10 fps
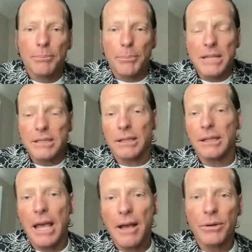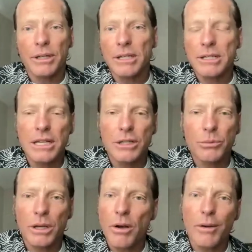basically, every disease
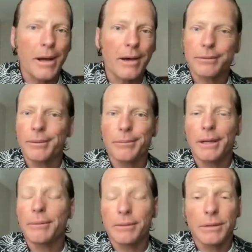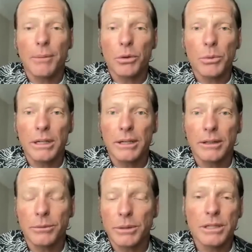we know about, from the number one
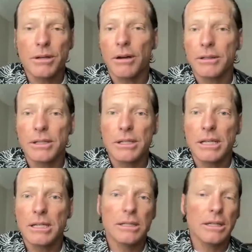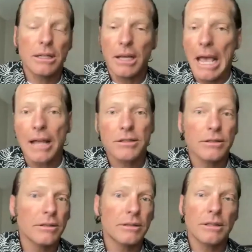killer, which is heart disease, to the
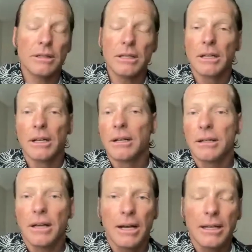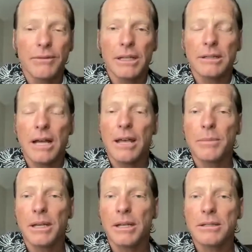cancer, to the uh, even
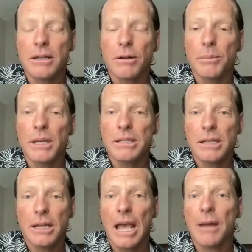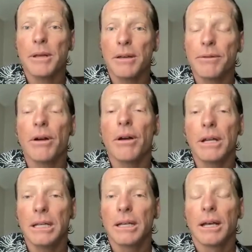diabetes and obesity, can be a
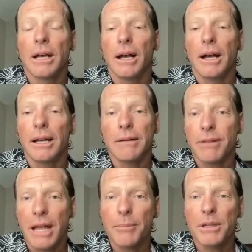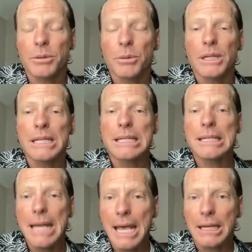very uh, inflammatory
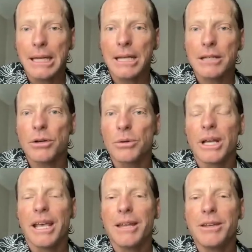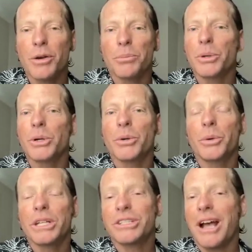state. And so, in your book,
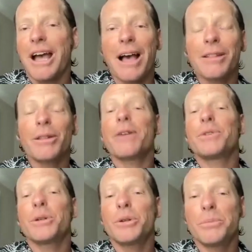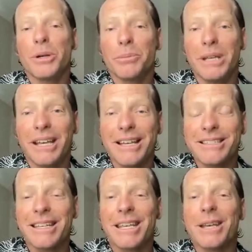which I, I, love your new book because
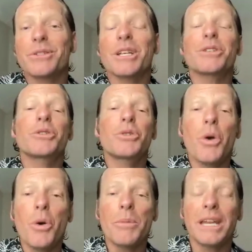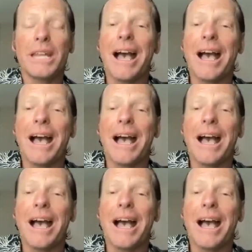it gives us so many